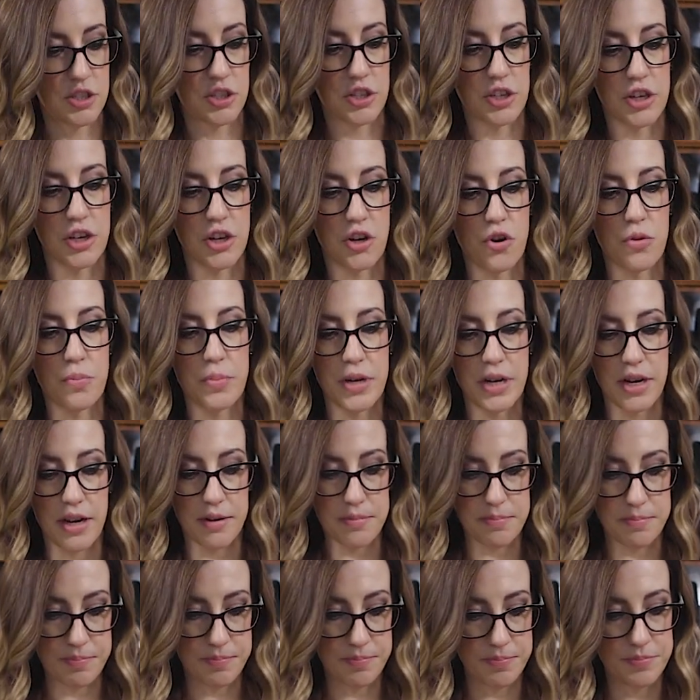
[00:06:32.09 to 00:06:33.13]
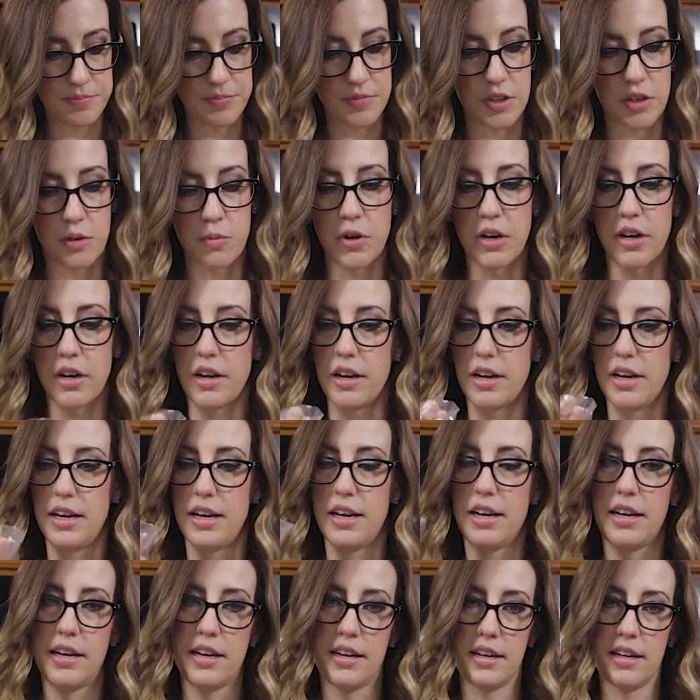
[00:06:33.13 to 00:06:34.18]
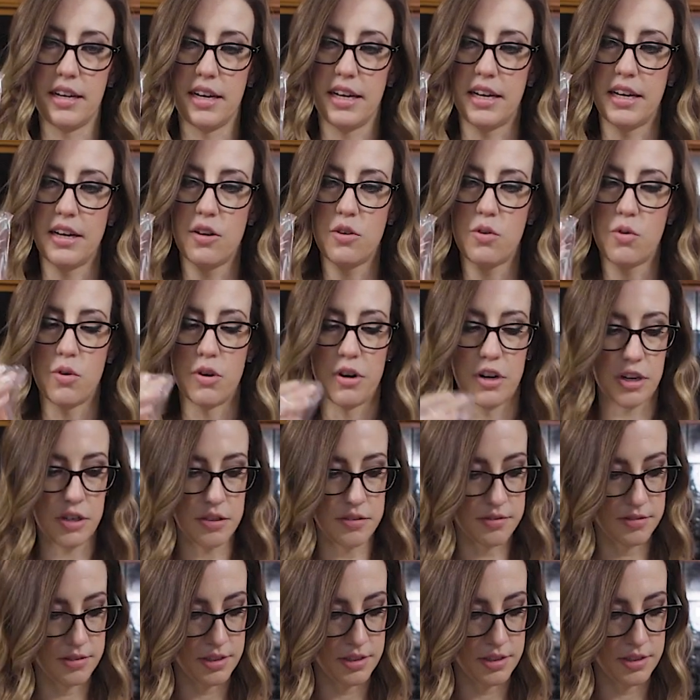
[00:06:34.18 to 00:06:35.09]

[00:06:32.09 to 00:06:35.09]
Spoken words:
You're gonna open it up. You're gonna get a corner,